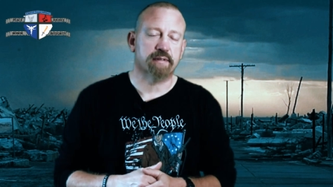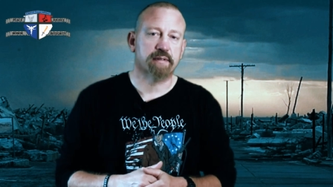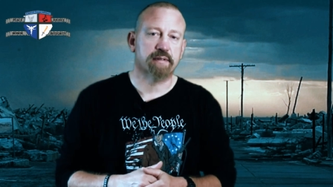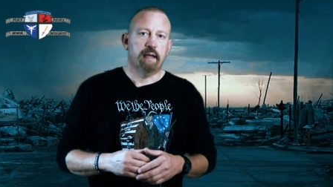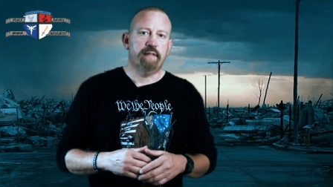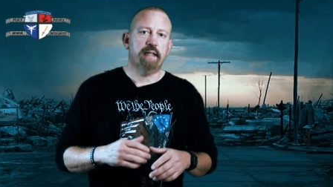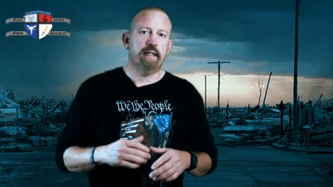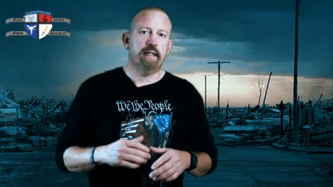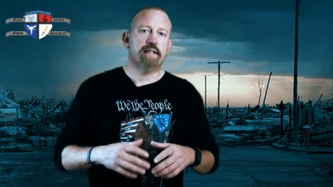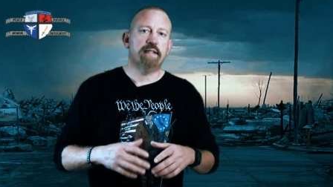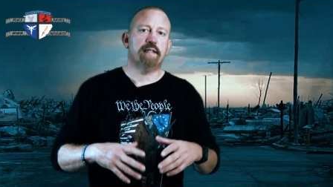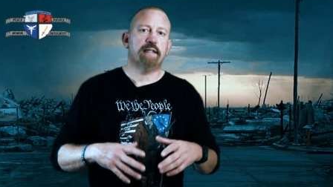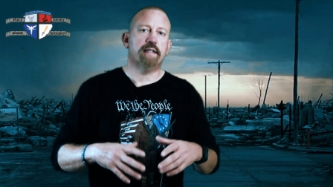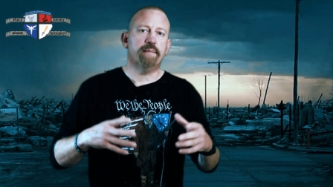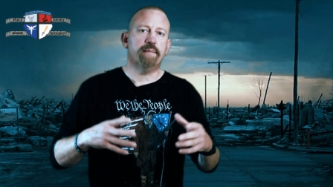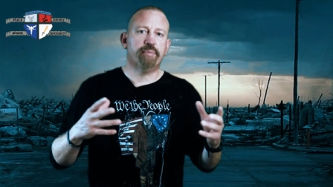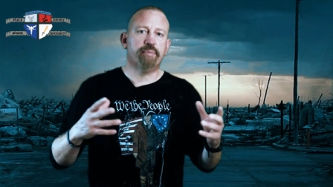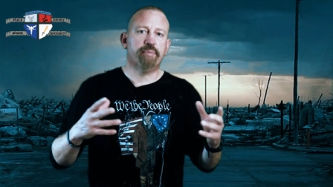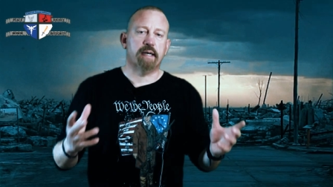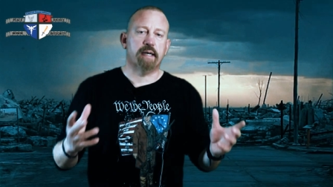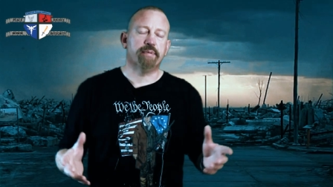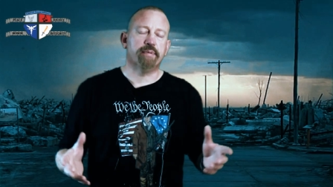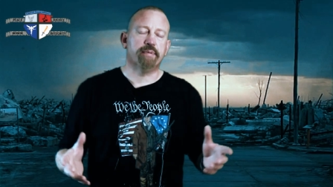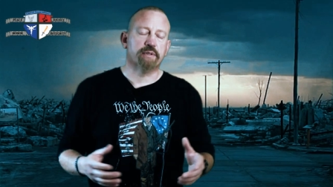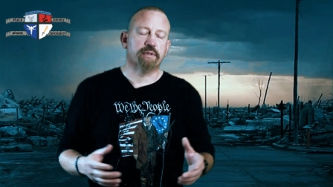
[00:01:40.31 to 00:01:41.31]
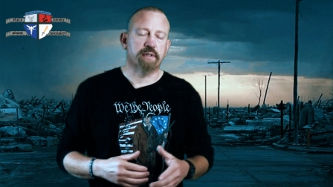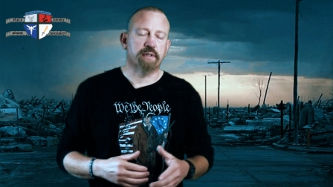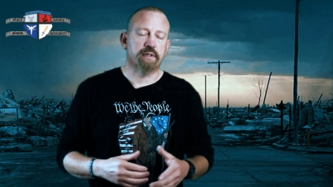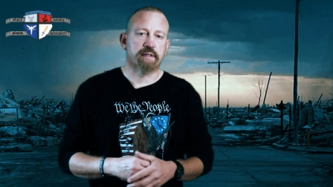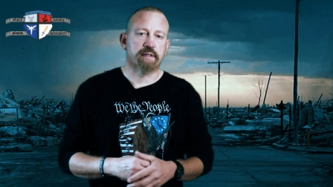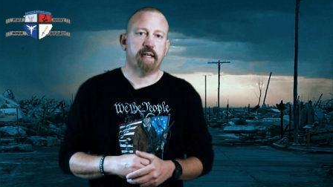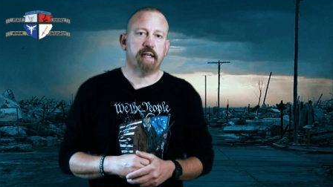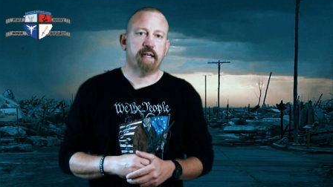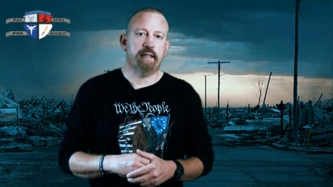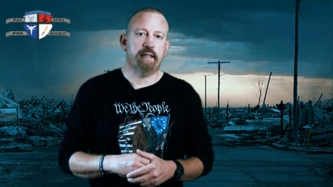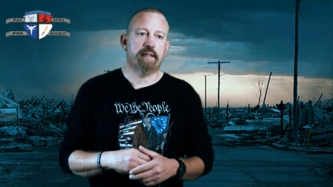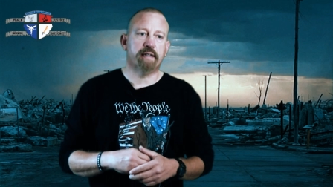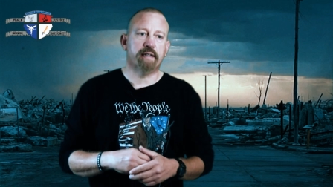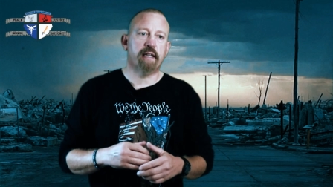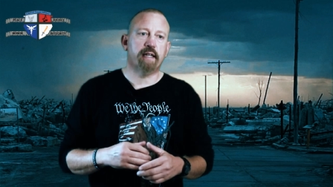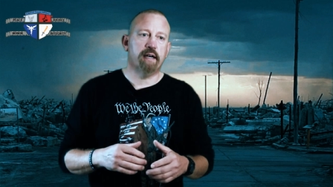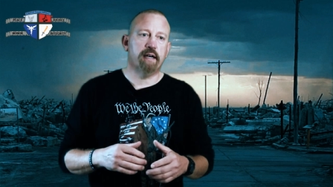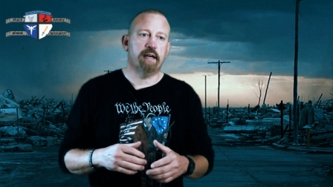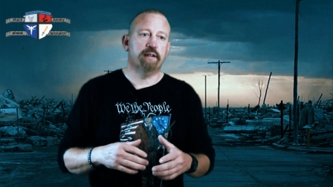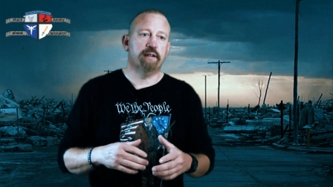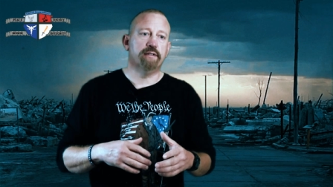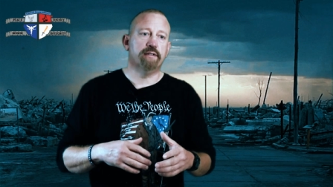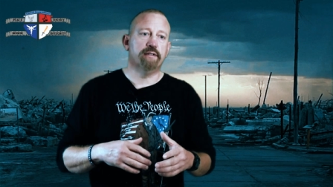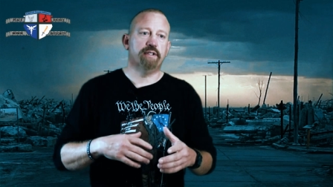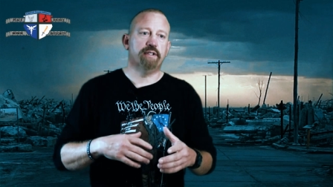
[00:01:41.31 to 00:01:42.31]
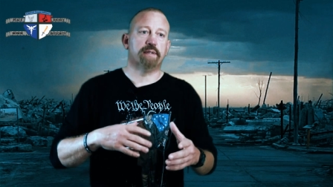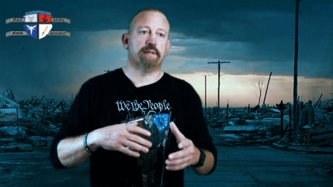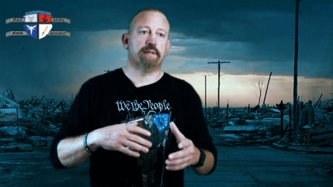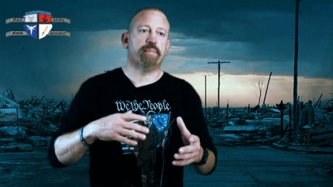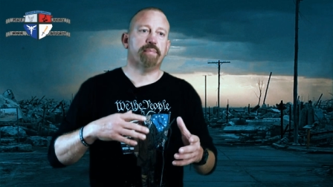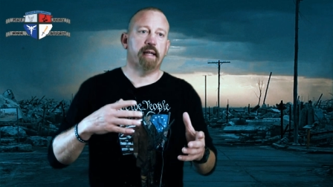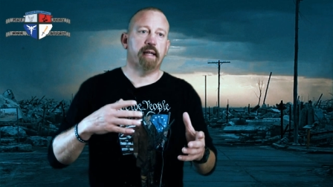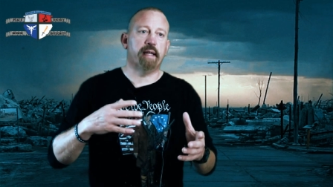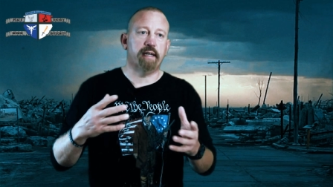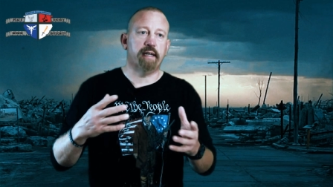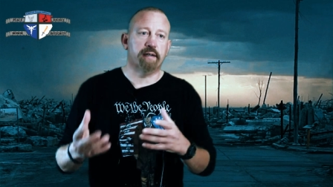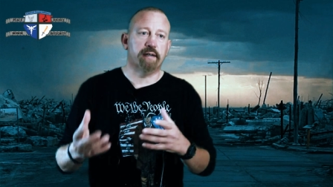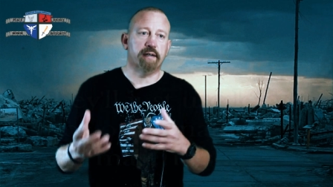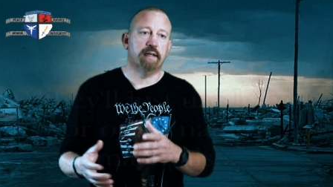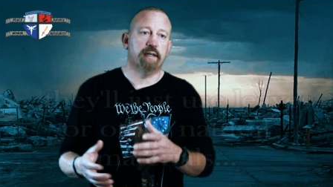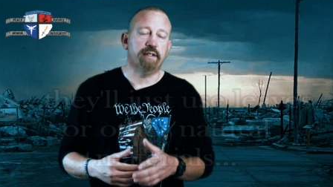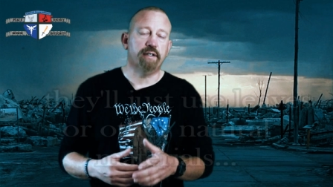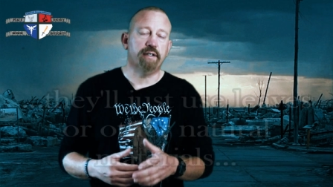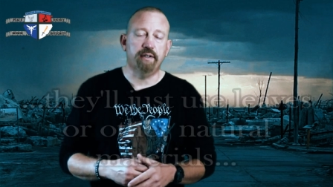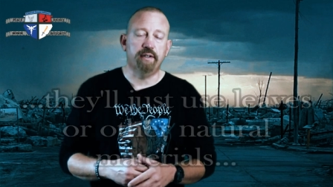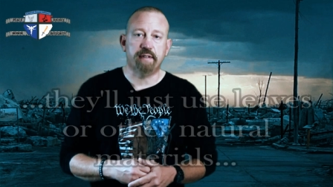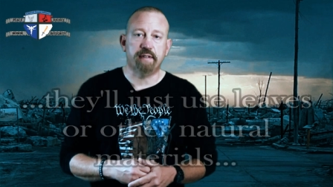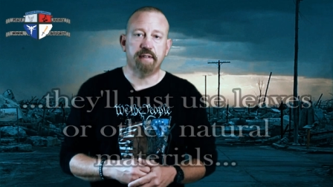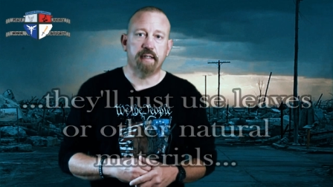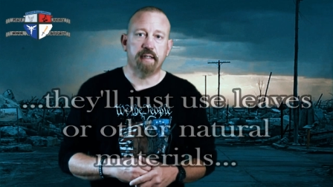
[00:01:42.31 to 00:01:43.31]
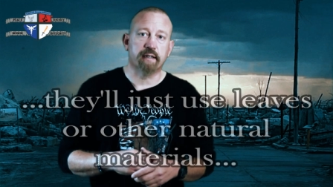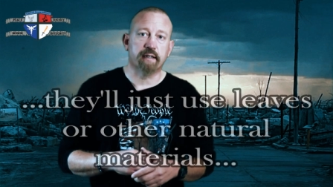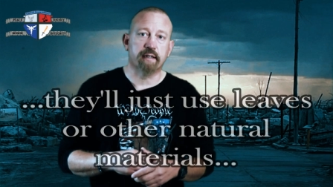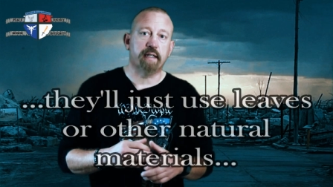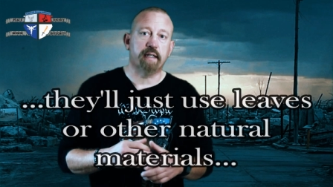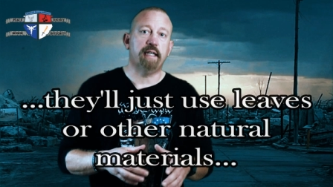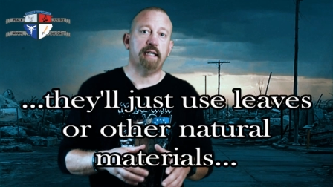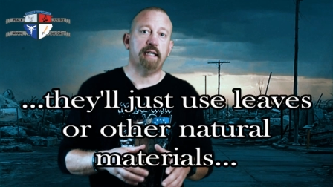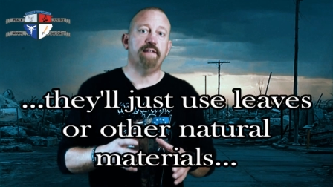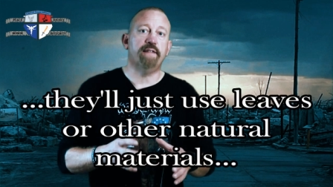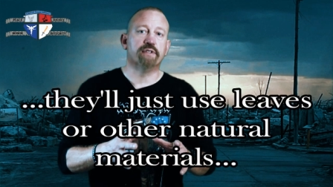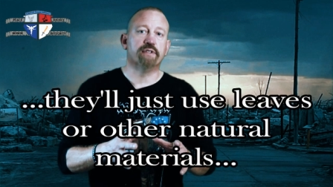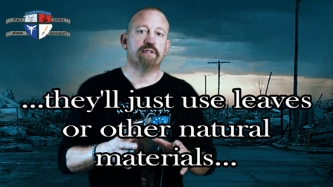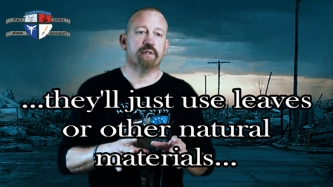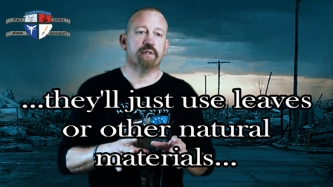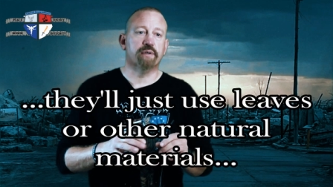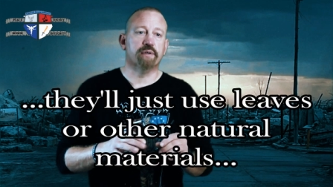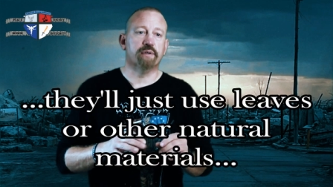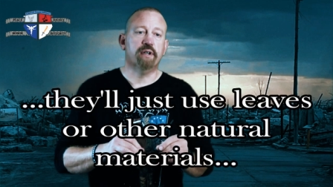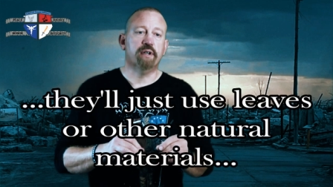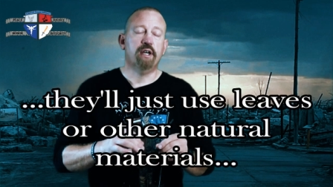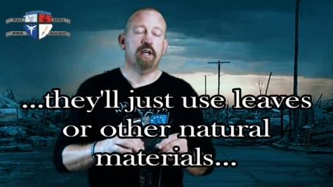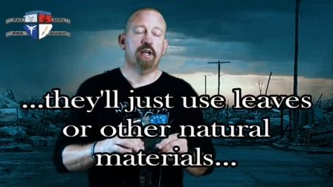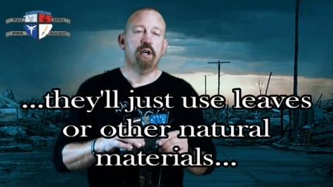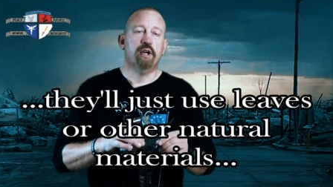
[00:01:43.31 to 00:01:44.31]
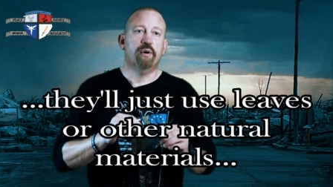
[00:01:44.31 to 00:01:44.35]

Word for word: And then some preppers will say that they're just planning on using leaves or